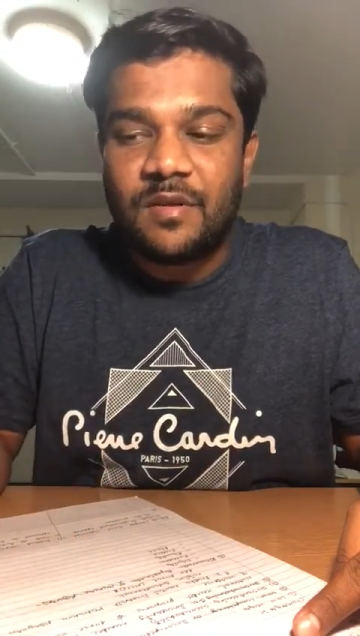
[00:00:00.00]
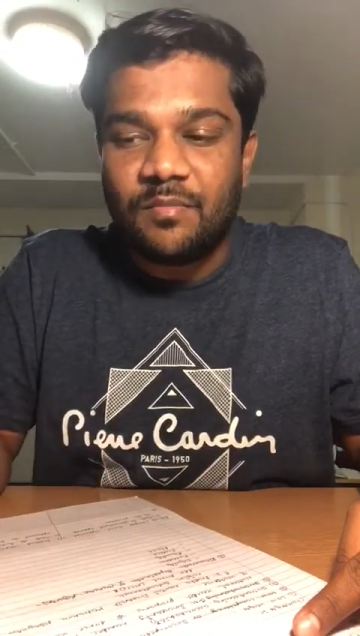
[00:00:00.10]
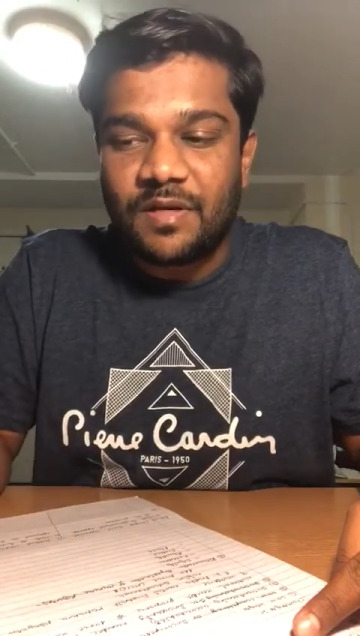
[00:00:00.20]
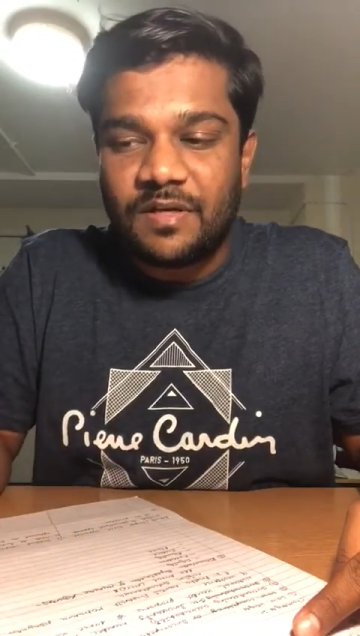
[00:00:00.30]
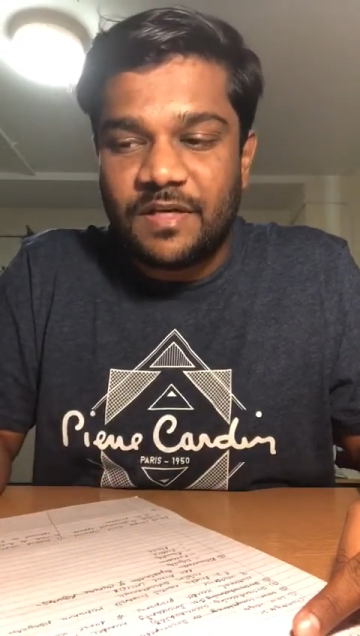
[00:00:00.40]

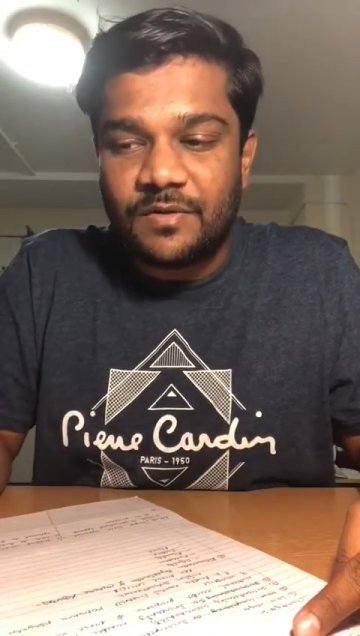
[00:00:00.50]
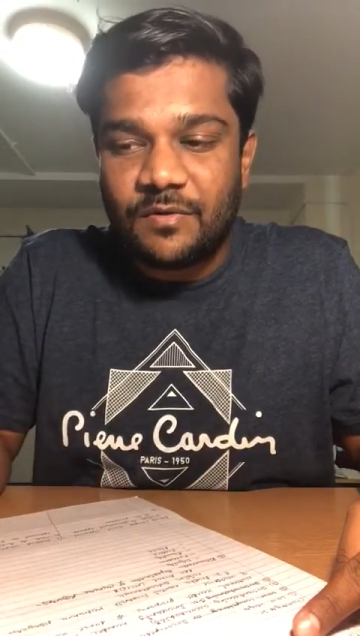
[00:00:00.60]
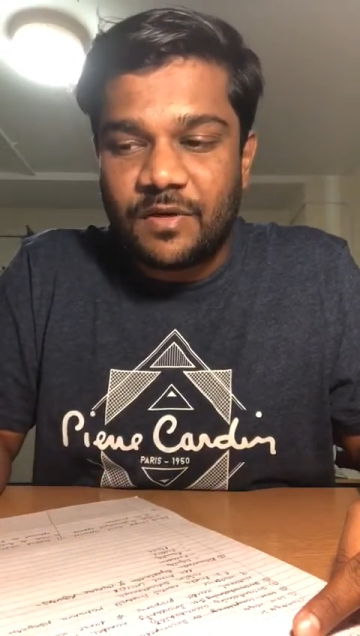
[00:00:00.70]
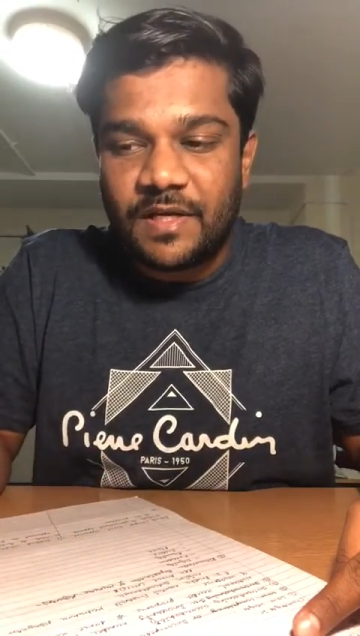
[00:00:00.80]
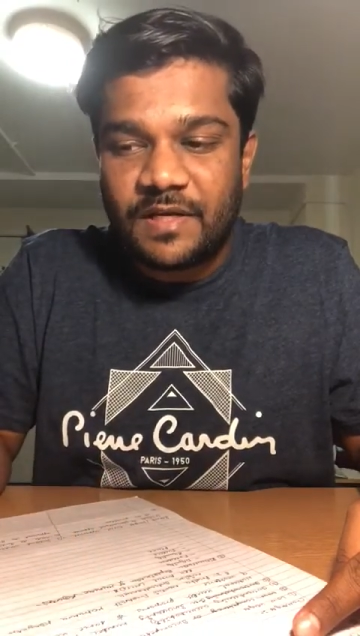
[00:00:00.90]
But later
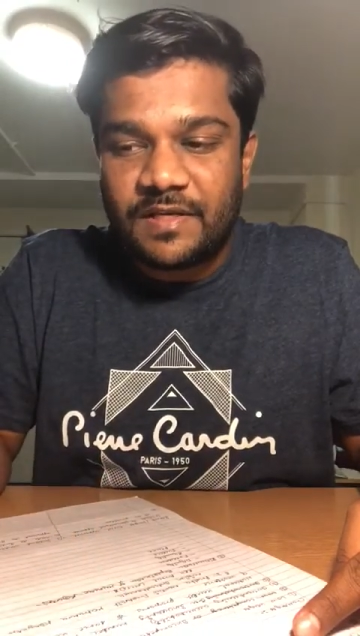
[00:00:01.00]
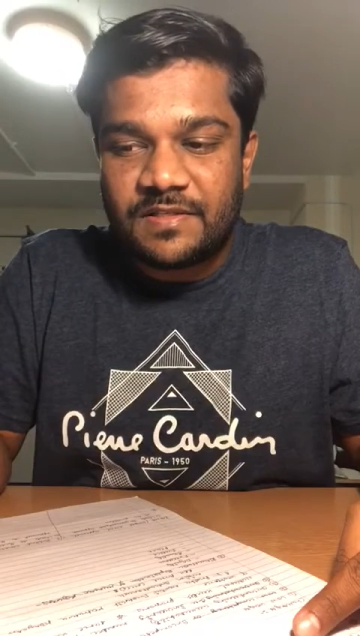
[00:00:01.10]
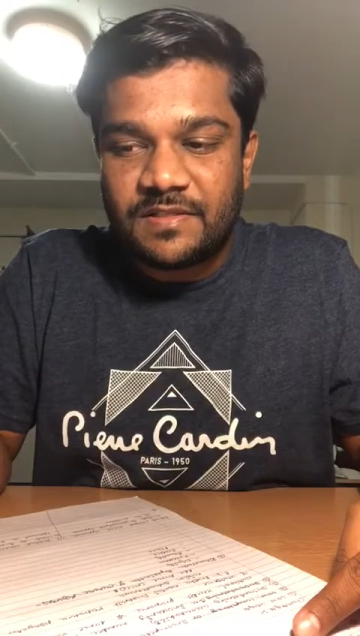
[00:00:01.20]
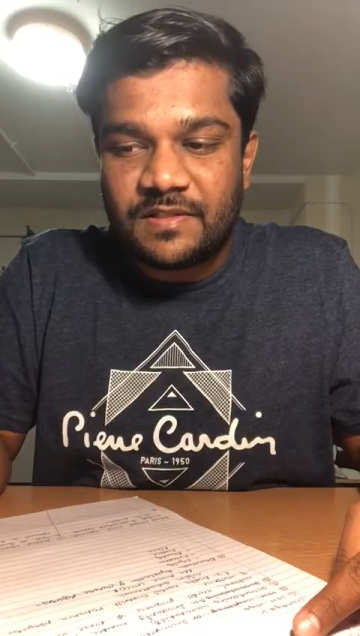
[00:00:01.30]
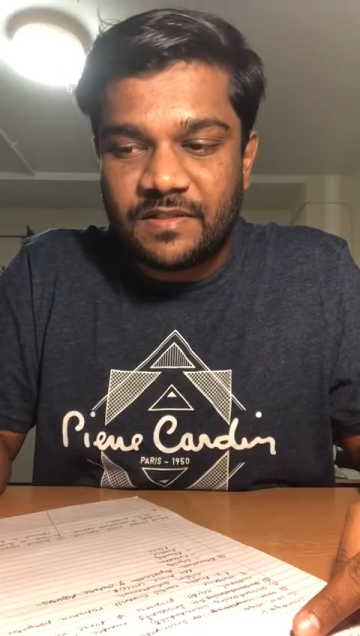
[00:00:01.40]
on, I
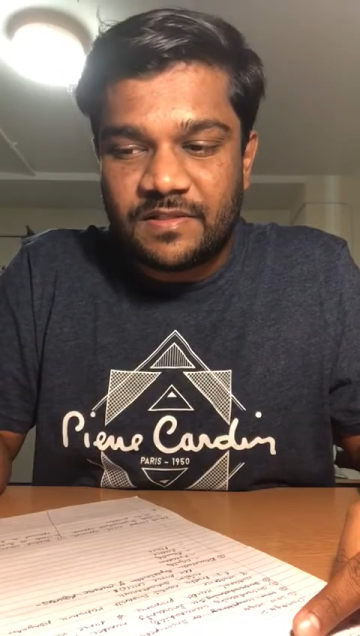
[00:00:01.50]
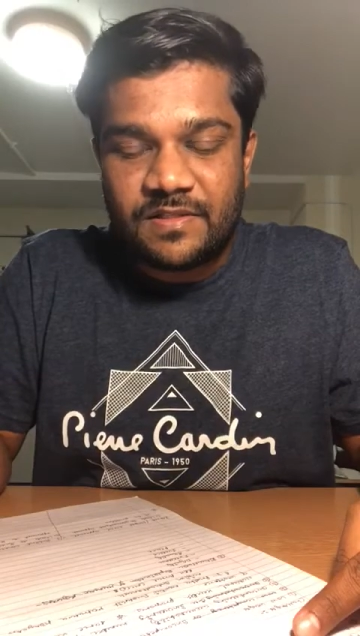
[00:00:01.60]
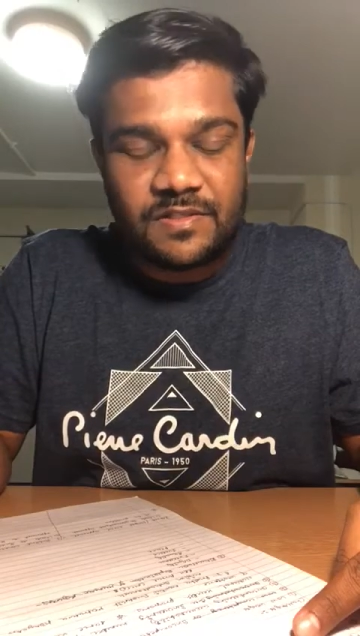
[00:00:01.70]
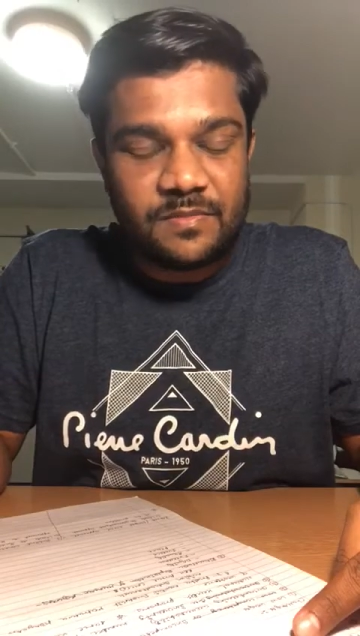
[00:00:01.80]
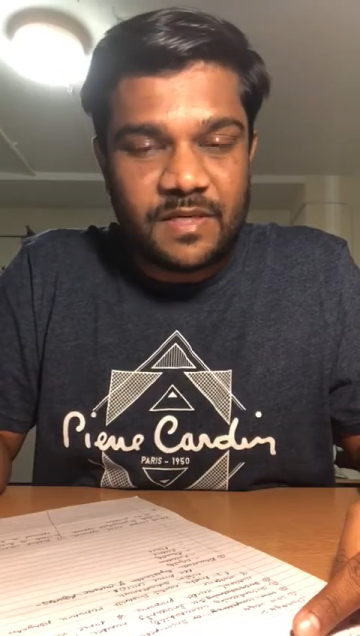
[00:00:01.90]
guess this
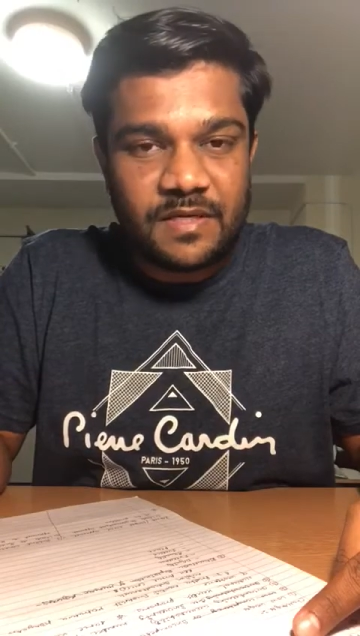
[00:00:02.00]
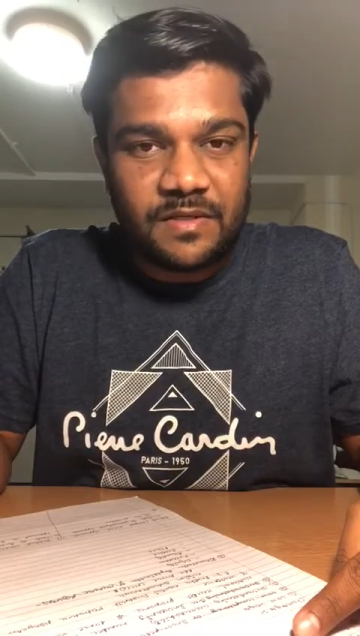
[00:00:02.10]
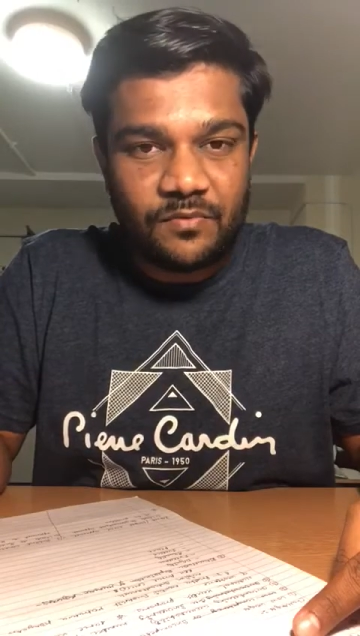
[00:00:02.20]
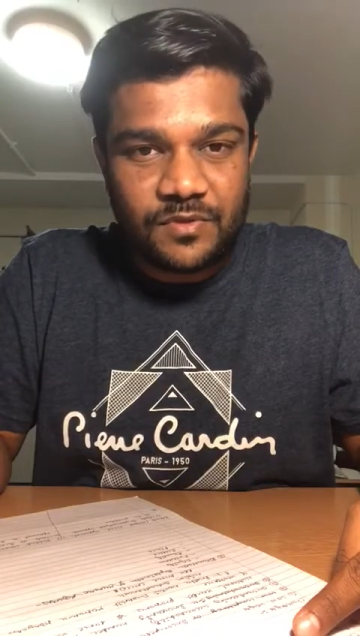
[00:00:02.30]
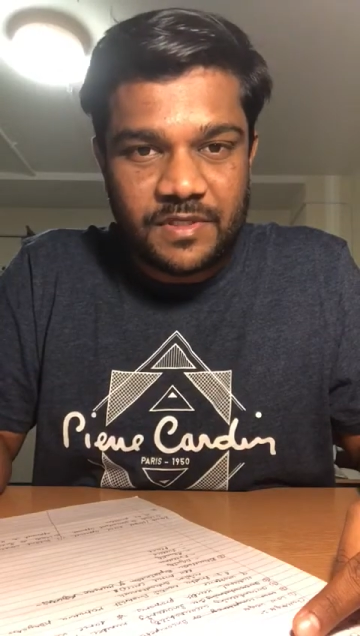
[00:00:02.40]

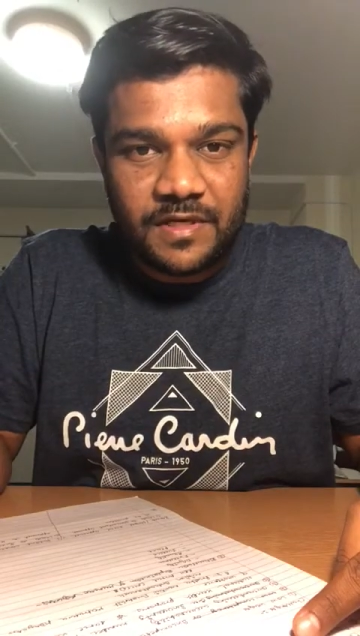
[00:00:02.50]
disparity was